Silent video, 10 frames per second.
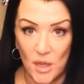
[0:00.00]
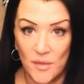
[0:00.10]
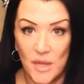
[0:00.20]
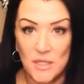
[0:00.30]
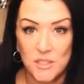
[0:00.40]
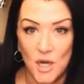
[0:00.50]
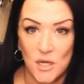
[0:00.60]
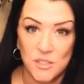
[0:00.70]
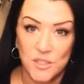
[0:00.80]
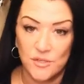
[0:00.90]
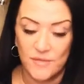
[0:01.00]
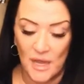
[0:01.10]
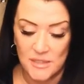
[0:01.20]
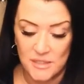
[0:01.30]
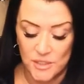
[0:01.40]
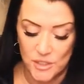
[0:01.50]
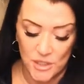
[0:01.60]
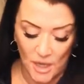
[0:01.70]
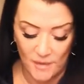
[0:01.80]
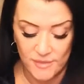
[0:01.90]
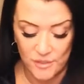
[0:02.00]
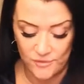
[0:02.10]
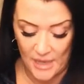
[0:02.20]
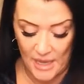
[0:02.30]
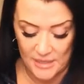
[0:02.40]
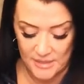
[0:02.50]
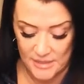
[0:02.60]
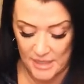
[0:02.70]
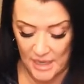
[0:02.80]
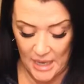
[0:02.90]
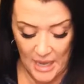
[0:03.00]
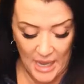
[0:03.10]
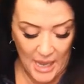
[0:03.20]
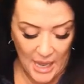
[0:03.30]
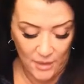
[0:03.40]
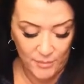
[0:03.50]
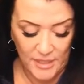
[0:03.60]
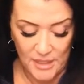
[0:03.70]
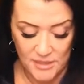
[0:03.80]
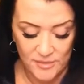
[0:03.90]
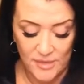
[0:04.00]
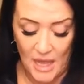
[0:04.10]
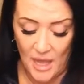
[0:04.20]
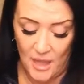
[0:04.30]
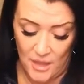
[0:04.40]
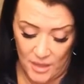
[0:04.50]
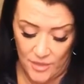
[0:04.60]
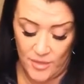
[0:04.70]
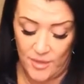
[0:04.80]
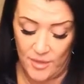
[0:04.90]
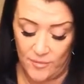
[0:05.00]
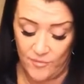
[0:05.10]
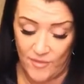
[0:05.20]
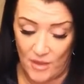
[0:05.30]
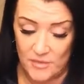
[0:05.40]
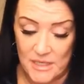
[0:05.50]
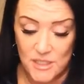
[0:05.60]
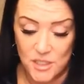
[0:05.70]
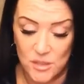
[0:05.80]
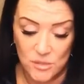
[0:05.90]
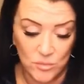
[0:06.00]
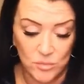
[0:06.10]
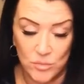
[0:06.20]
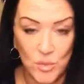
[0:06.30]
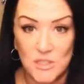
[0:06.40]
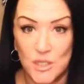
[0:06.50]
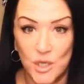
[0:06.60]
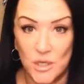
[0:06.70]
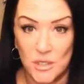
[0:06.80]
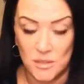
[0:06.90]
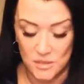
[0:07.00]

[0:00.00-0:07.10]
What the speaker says: That it started too fast, it took off too fast, and because of that, the foundation wasn't good.